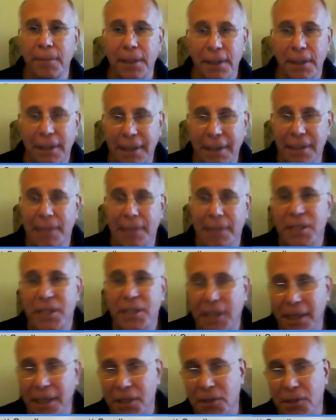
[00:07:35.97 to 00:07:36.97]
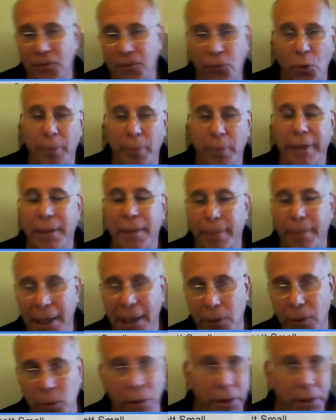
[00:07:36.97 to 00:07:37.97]
Like Debbie said, it's the 4-minute
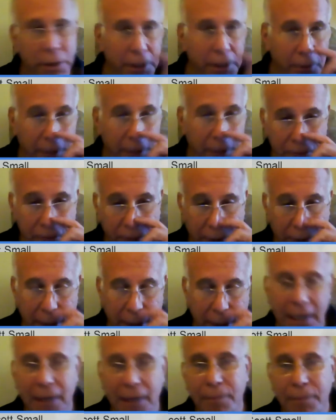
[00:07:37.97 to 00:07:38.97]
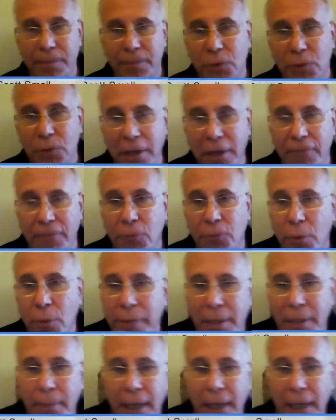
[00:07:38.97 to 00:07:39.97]
mile. Well, you know, he's figured out how to do that
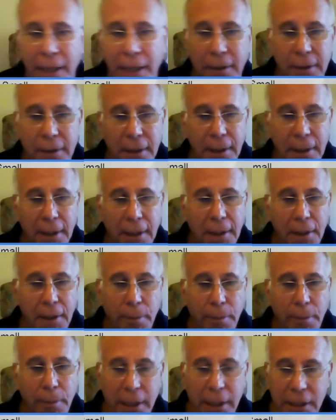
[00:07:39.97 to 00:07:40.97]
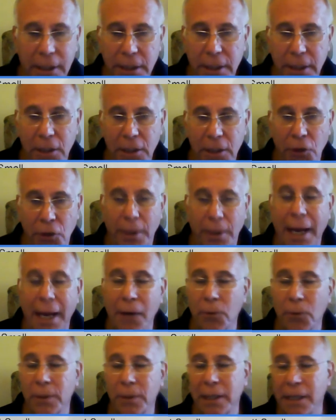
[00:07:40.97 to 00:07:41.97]
4-minute mile. But, you know, not
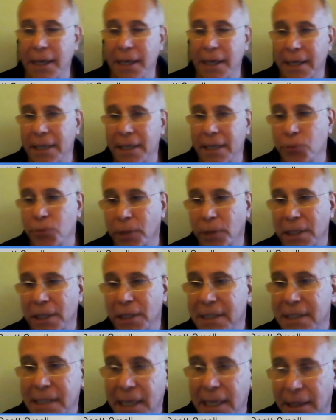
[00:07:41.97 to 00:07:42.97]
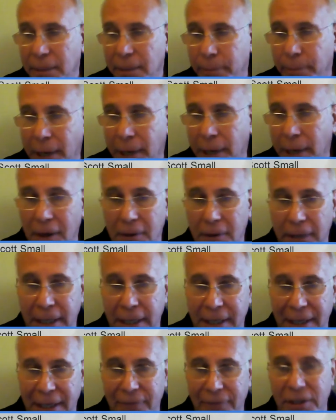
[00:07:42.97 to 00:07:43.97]
only that, he's really set the bar and
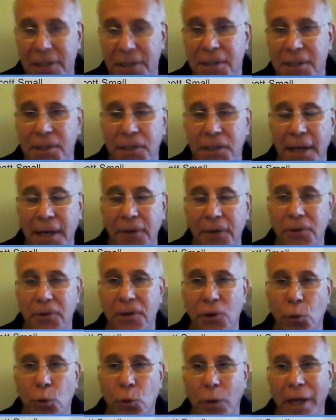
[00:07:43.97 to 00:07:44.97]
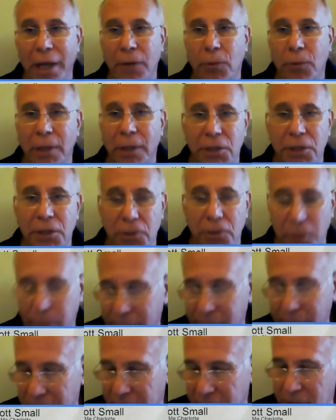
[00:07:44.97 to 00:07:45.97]
given us a standard and a way to really do the
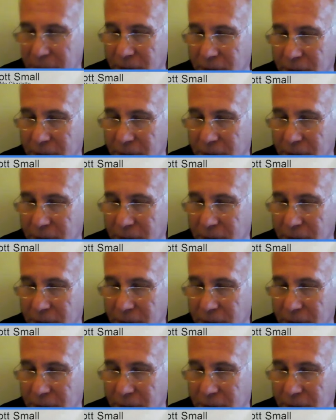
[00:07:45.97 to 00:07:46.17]
business.